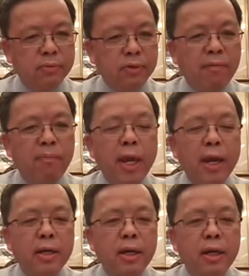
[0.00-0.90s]
We have
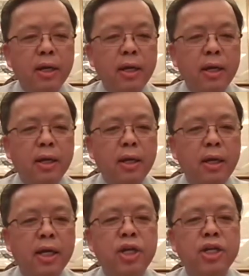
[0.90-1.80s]
been
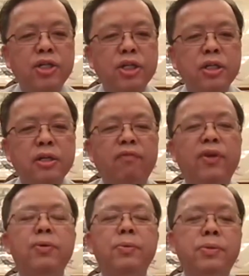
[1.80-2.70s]
exchanging
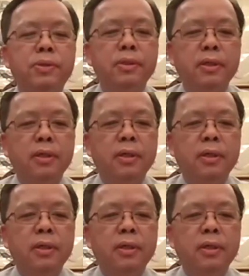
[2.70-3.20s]
views